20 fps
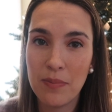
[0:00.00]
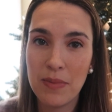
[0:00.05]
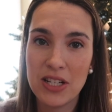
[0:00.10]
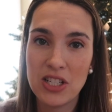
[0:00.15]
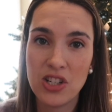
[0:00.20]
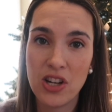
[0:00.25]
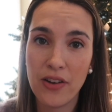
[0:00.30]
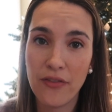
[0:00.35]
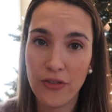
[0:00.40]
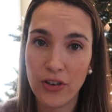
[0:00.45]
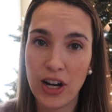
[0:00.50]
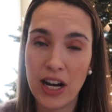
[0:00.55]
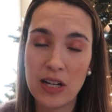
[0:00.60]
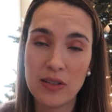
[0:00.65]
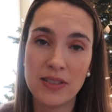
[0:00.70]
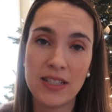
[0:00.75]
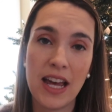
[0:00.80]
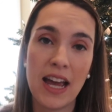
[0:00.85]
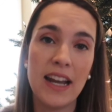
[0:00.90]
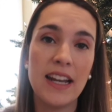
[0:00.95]
to mention for
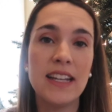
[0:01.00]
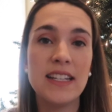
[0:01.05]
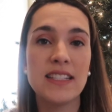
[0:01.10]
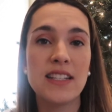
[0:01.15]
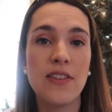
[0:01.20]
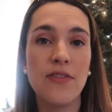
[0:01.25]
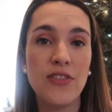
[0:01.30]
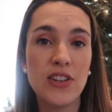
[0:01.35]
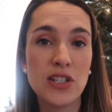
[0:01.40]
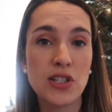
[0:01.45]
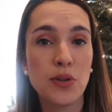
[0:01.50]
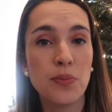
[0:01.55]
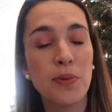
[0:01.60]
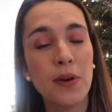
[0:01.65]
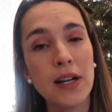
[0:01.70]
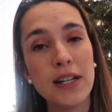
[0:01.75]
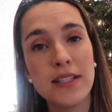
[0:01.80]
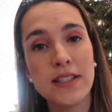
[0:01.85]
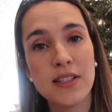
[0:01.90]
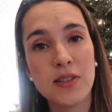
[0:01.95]
outside is the Fisher
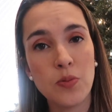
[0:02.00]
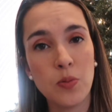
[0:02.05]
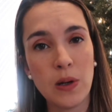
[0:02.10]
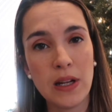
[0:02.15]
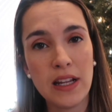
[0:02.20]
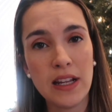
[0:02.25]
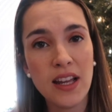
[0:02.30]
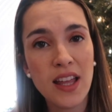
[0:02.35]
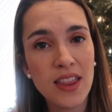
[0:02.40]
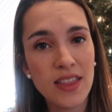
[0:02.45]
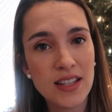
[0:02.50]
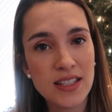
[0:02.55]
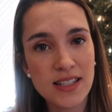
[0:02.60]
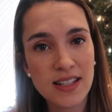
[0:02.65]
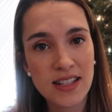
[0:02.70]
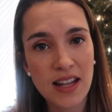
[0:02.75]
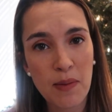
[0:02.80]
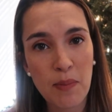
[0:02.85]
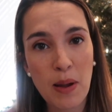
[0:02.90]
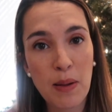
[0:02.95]
Price Swing. This
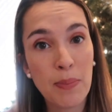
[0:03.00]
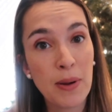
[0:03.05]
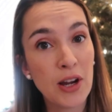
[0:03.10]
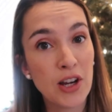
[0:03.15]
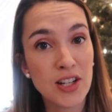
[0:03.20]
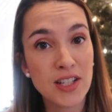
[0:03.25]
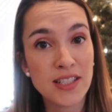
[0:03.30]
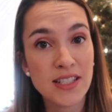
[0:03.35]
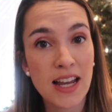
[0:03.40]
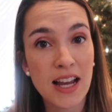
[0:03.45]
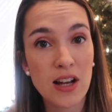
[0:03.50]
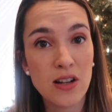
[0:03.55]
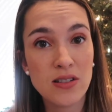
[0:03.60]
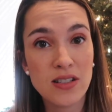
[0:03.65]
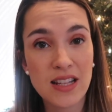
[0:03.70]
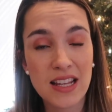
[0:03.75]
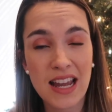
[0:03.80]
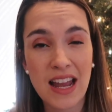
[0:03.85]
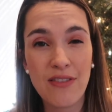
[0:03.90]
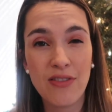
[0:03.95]
is at my parents'
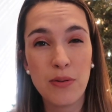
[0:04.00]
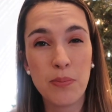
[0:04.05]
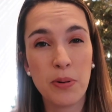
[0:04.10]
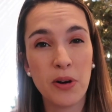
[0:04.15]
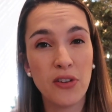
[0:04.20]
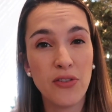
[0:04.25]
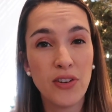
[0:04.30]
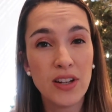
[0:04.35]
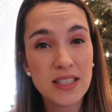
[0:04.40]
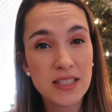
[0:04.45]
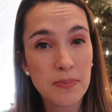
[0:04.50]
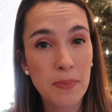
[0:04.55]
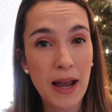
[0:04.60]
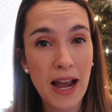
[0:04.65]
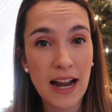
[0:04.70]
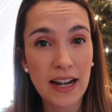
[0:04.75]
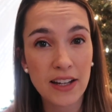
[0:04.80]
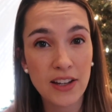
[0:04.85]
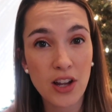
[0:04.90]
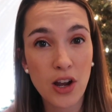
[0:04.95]
house. They have the perfect
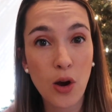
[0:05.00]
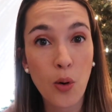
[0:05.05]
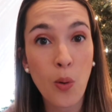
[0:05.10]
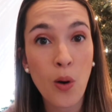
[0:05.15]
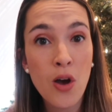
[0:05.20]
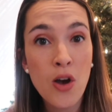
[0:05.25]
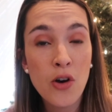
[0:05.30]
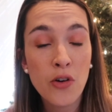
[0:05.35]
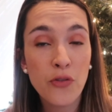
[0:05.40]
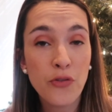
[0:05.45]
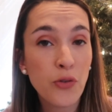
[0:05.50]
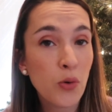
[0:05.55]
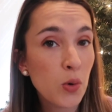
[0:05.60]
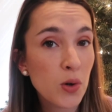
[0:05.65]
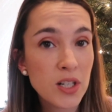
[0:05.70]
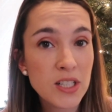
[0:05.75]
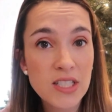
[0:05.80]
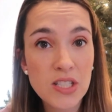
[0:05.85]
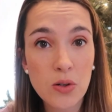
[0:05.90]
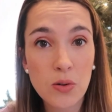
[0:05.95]
patio
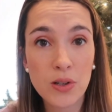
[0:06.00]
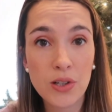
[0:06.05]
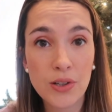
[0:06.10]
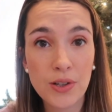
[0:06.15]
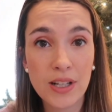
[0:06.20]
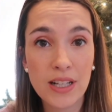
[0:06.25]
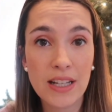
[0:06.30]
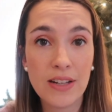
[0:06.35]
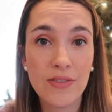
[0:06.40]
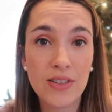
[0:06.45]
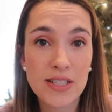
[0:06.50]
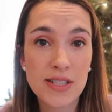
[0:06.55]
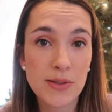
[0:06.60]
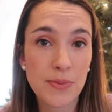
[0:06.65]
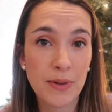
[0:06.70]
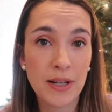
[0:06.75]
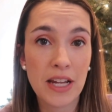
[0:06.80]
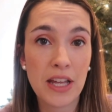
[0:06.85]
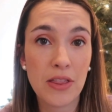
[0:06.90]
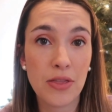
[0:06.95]
for it, or you can even
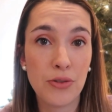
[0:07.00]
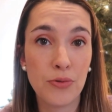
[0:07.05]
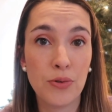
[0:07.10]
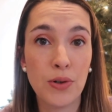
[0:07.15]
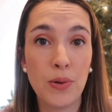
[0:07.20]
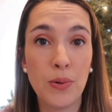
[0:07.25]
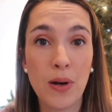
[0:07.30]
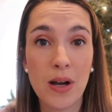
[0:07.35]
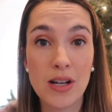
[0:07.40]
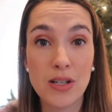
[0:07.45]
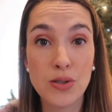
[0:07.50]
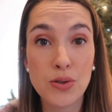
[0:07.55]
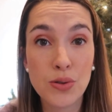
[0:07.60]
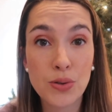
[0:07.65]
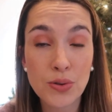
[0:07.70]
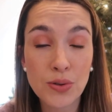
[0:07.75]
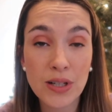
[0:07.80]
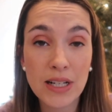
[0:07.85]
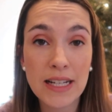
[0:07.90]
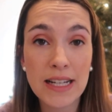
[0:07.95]
swing it through a
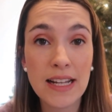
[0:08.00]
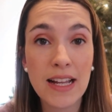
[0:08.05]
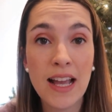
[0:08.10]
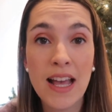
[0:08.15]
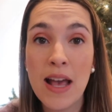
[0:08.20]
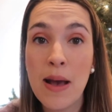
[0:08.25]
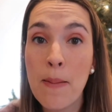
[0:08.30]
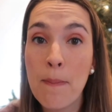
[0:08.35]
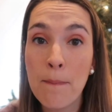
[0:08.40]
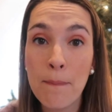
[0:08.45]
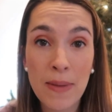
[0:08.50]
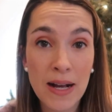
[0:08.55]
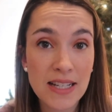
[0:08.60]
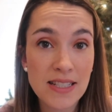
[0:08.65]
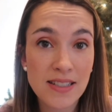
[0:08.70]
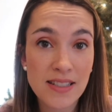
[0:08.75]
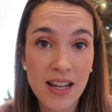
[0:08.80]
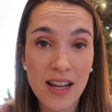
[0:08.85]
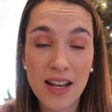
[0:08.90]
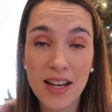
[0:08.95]
tree. My
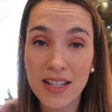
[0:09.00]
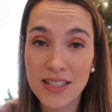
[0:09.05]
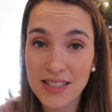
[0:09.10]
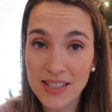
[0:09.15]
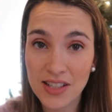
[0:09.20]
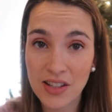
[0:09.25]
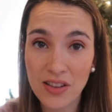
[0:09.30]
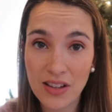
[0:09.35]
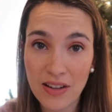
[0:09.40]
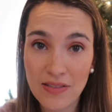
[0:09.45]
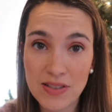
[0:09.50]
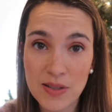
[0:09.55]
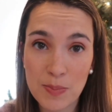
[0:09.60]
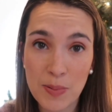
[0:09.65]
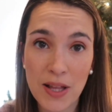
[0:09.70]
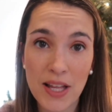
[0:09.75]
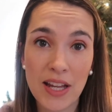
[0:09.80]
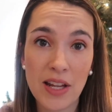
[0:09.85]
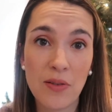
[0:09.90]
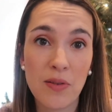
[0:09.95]
son still loves
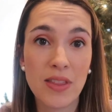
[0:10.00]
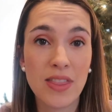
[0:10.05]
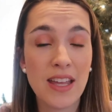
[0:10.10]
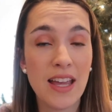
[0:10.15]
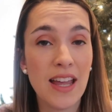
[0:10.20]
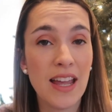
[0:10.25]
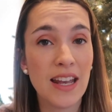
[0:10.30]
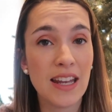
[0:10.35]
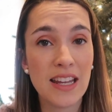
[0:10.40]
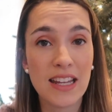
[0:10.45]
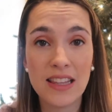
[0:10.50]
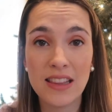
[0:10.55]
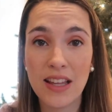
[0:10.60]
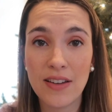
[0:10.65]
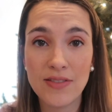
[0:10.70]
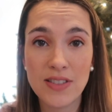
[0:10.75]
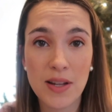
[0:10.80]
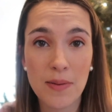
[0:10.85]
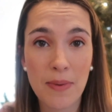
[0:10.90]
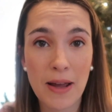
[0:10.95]
playing with it, and he
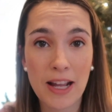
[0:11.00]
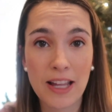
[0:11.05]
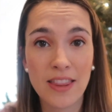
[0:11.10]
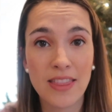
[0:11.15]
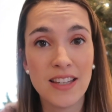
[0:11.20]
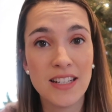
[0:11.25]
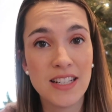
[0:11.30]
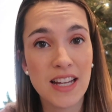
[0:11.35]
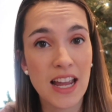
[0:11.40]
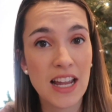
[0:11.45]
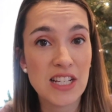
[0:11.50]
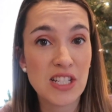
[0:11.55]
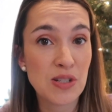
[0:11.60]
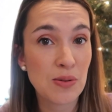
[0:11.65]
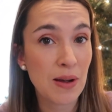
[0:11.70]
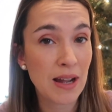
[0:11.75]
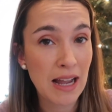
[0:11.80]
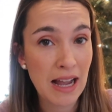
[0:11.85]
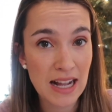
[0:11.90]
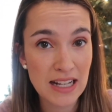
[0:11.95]
loved it back in the day,
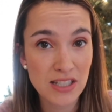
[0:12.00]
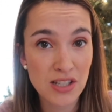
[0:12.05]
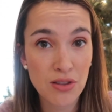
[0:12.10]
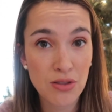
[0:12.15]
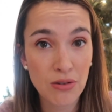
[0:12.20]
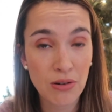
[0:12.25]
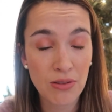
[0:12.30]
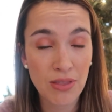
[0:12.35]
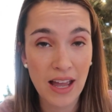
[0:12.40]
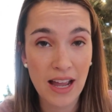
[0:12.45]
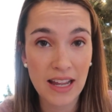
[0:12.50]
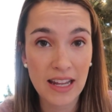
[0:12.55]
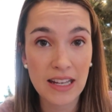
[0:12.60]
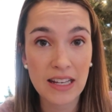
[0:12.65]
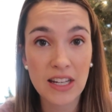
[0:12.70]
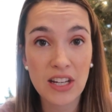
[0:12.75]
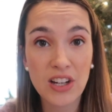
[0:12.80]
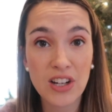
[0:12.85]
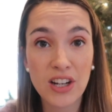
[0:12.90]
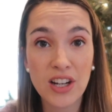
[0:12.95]
so I had to throw that
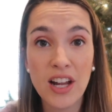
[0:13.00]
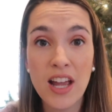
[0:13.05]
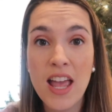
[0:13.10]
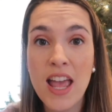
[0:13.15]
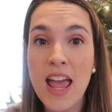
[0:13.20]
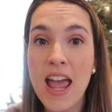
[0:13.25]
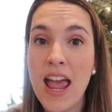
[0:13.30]
in here.